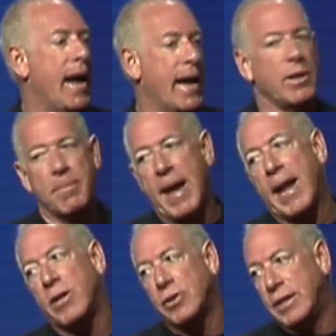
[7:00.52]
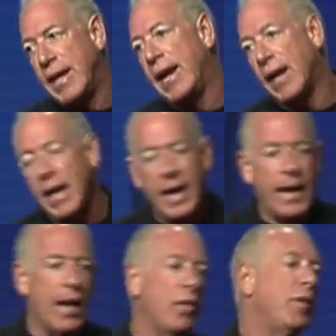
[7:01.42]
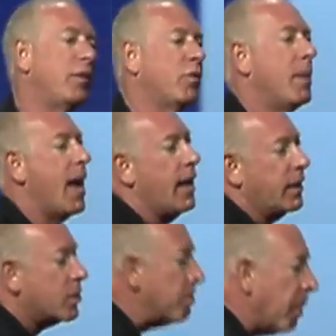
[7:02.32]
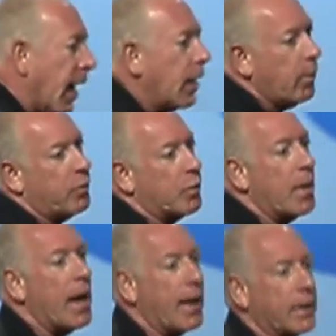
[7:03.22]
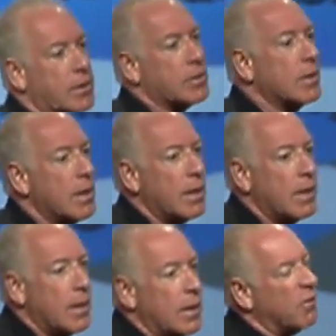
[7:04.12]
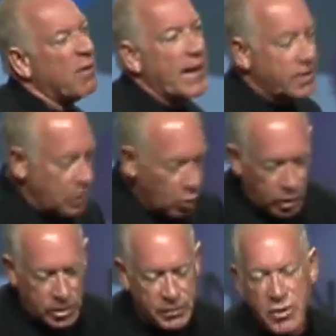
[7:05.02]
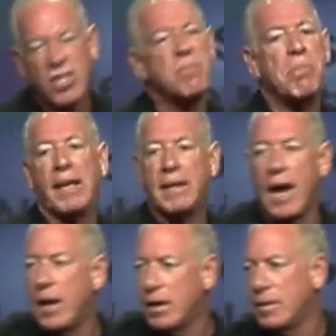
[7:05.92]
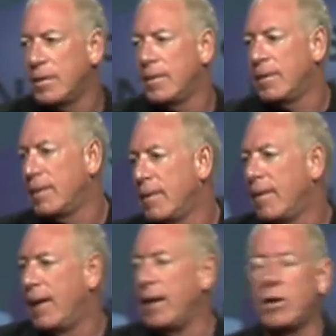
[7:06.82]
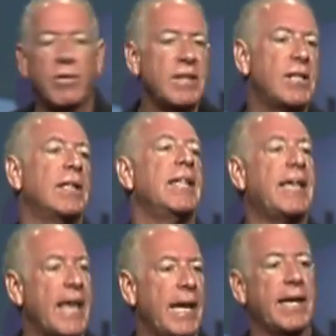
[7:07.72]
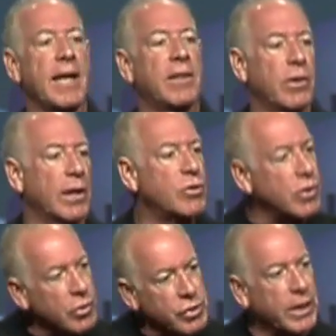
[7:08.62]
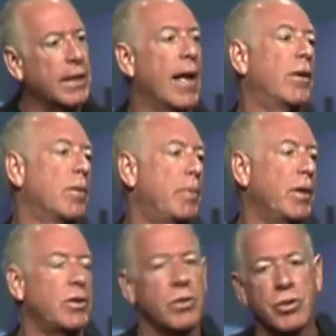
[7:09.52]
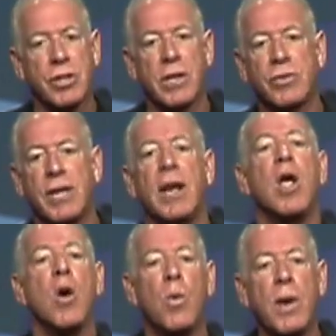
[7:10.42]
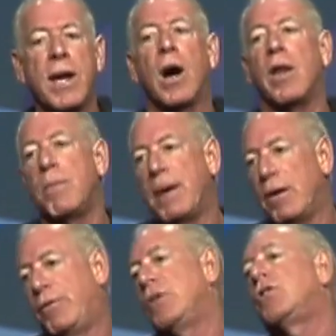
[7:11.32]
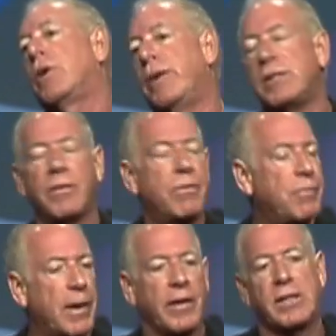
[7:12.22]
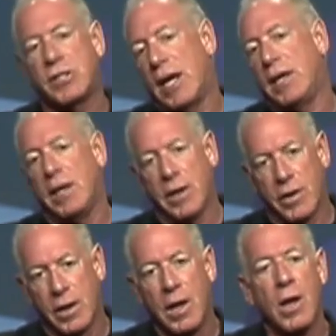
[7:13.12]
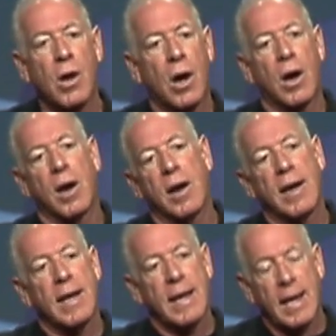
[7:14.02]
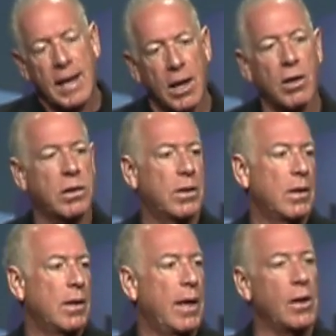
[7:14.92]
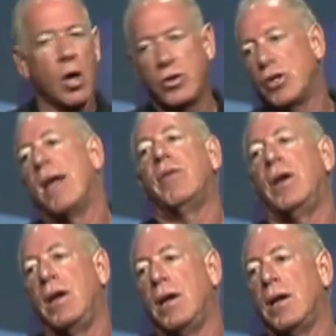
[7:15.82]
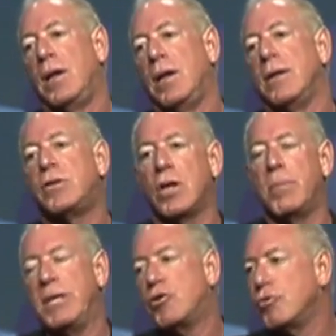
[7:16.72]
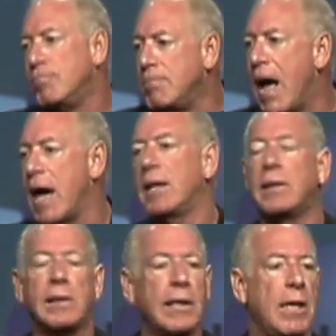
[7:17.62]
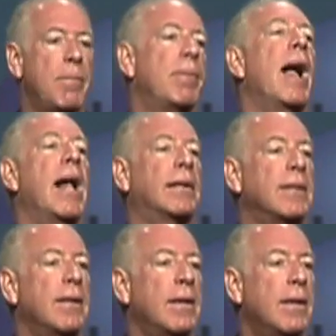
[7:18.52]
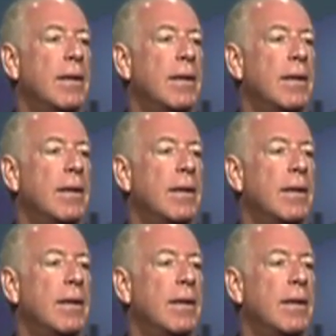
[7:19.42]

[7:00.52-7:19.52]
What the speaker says: how you manage the data. Health informatics, bioinformatics, they're fancy words for just big data. And increasingly, you can't get there unless you're using cloud computing. So just to understand, we are the beneficiaries of a very exciting era. Our health and longevity is going to be dramatically impacted,